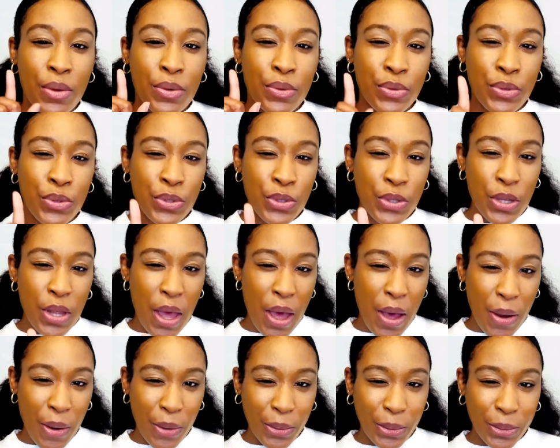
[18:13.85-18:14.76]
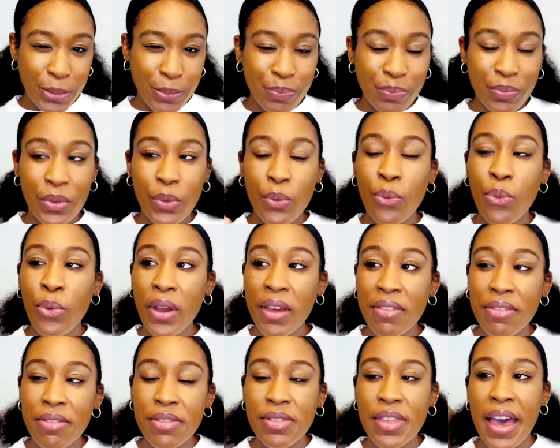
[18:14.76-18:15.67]
So
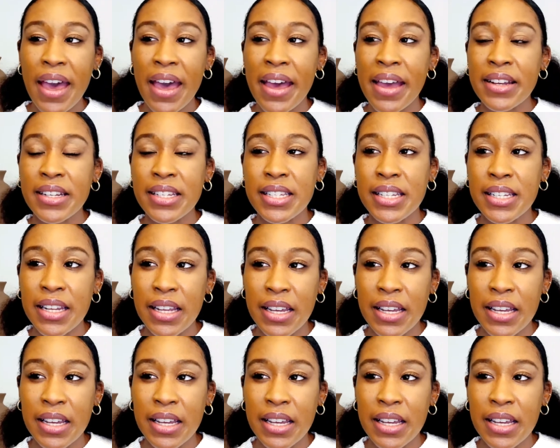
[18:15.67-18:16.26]
with that,